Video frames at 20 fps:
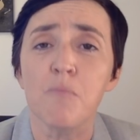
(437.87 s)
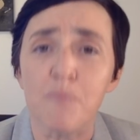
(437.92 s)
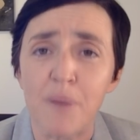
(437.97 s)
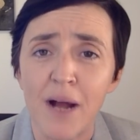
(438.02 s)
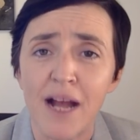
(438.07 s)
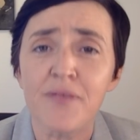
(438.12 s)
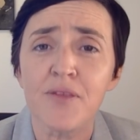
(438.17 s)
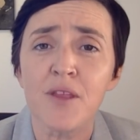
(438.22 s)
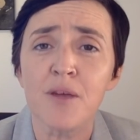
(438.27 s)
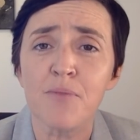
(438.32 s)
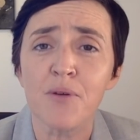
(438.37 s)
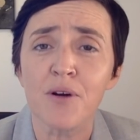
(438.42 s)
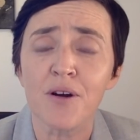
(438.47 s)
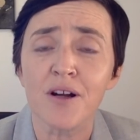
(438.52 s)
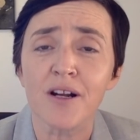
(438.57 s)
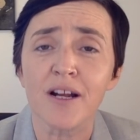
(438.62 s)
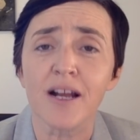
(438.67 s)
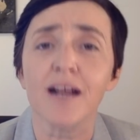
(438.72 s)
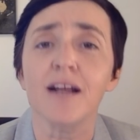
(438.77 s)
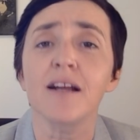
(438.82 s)
Ban the
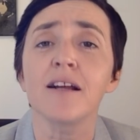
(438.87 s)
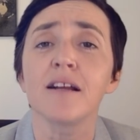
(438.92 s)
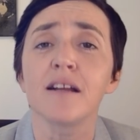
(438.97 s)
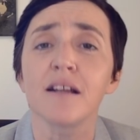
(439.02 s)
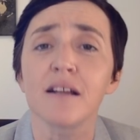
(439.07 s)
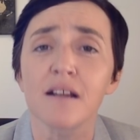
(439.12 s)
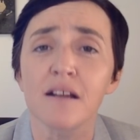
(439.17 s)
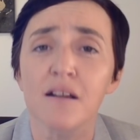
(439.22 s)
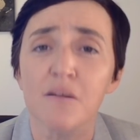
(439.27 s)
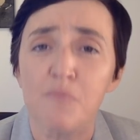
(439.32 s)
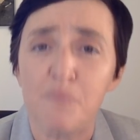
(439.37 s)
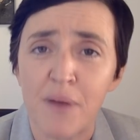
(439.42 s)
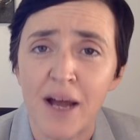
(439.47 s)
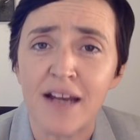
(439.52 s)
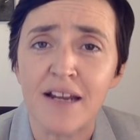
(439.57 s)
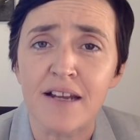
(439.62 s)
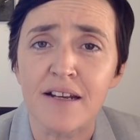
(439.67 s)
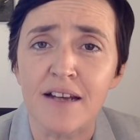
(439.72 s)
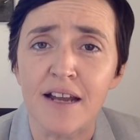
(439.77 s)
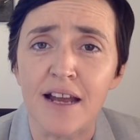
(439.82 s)
burqa,
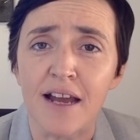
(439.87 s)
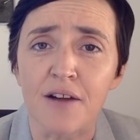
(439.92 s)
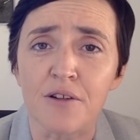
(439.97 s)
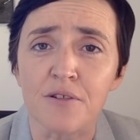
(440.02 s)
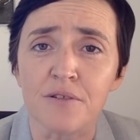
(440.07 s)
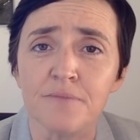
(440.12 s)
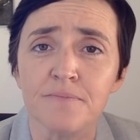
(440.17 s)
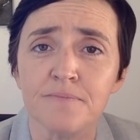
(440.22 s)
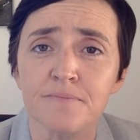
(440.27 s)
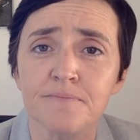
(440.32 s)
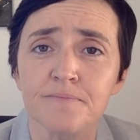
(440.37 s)
ban it now.